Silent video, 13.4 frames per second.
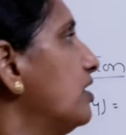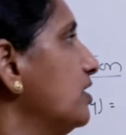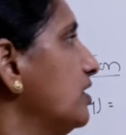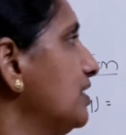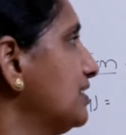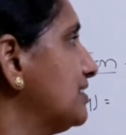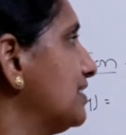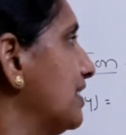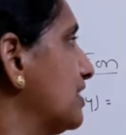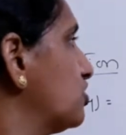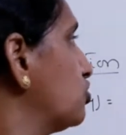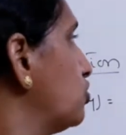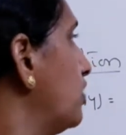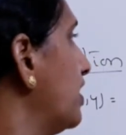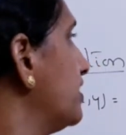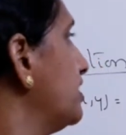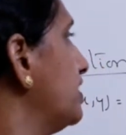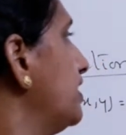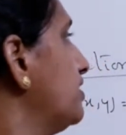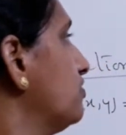is the x
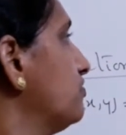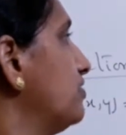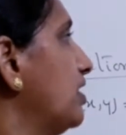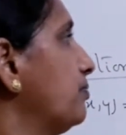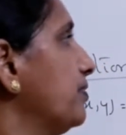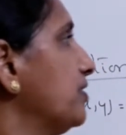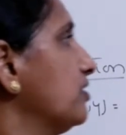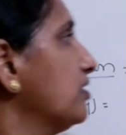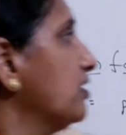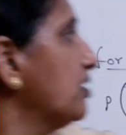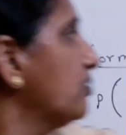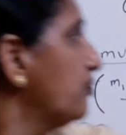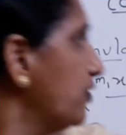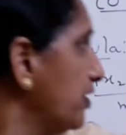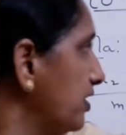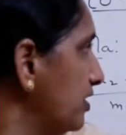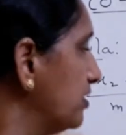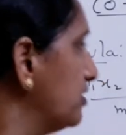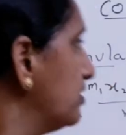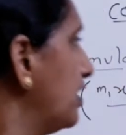coordinate of that particular point
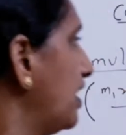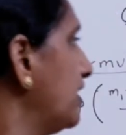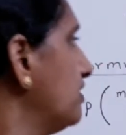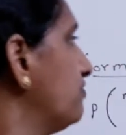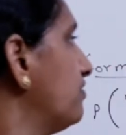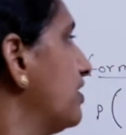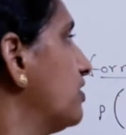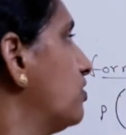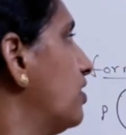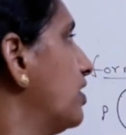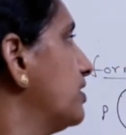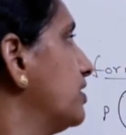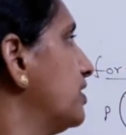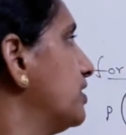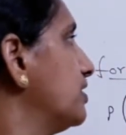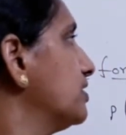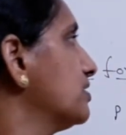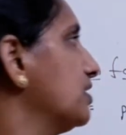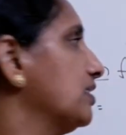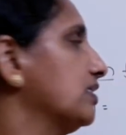and the y coordinate
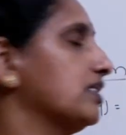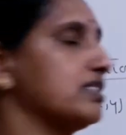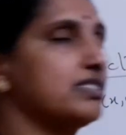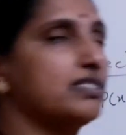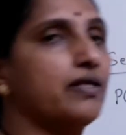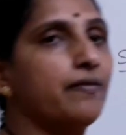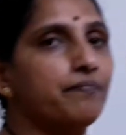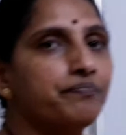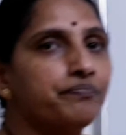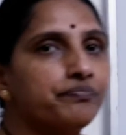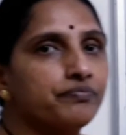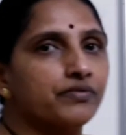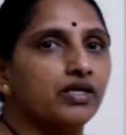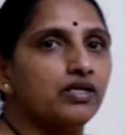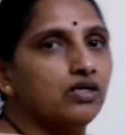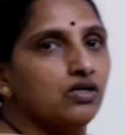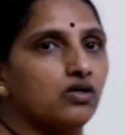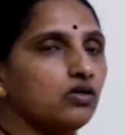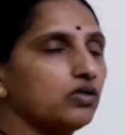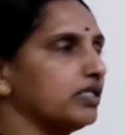is like this.
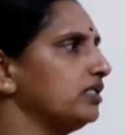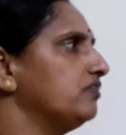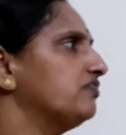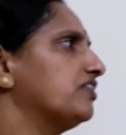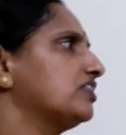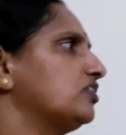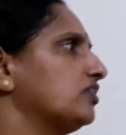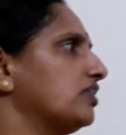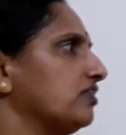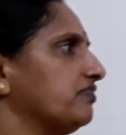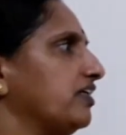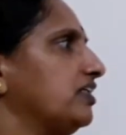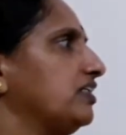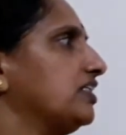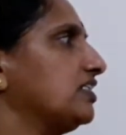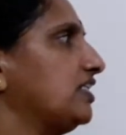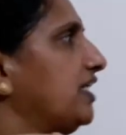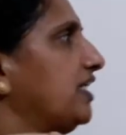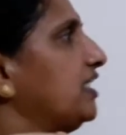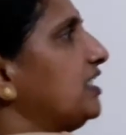Okay, first you can find just
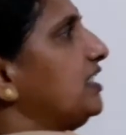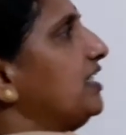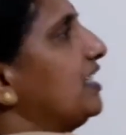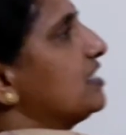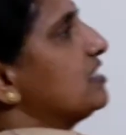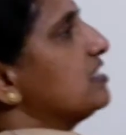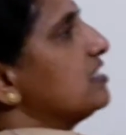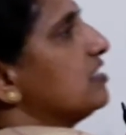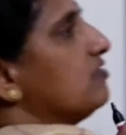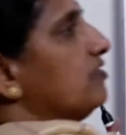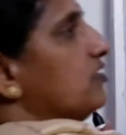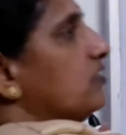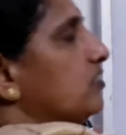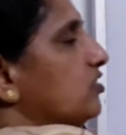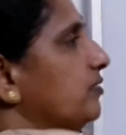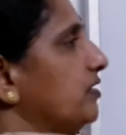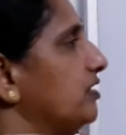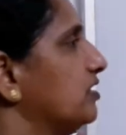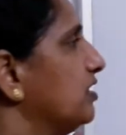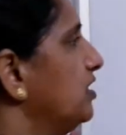directly x is equal to this
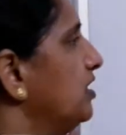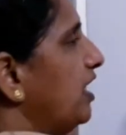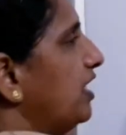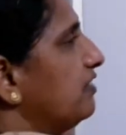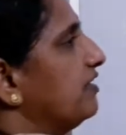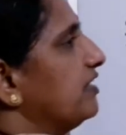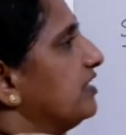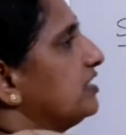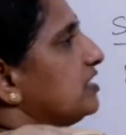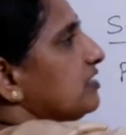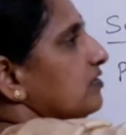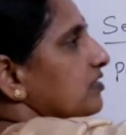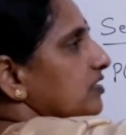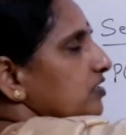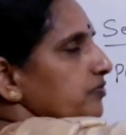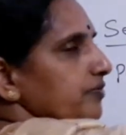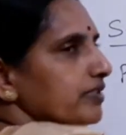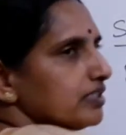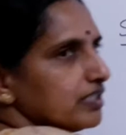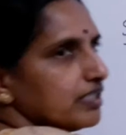much and y is equal to this
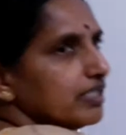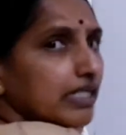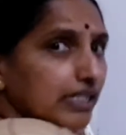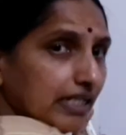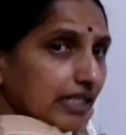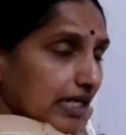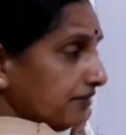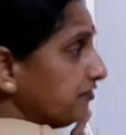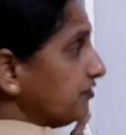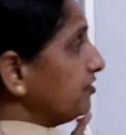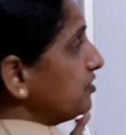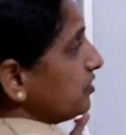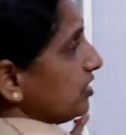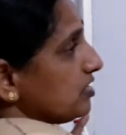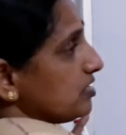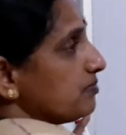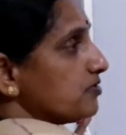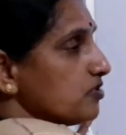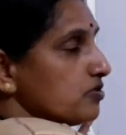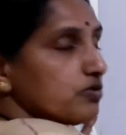much. Then afterwards you can
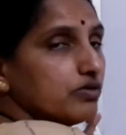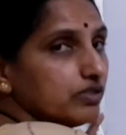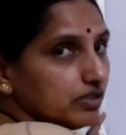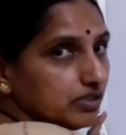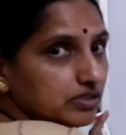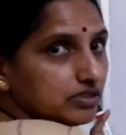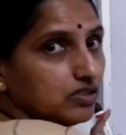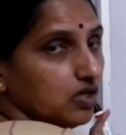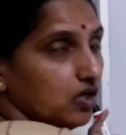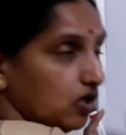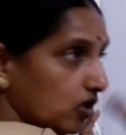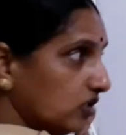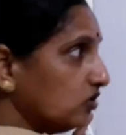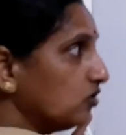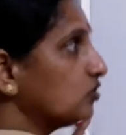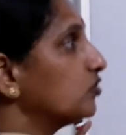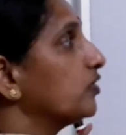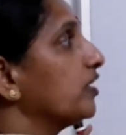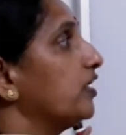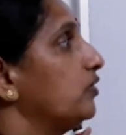substitute in this, or those
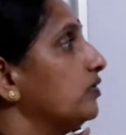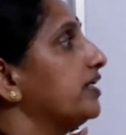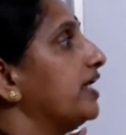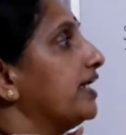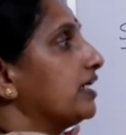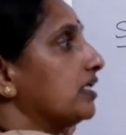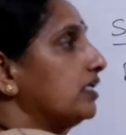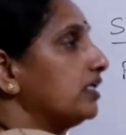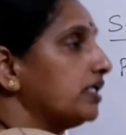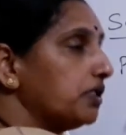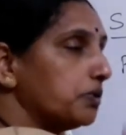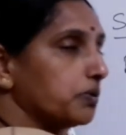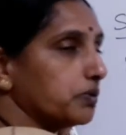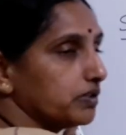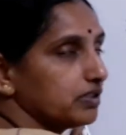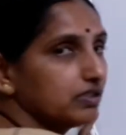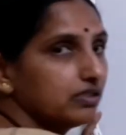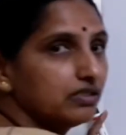who can do directly can do it.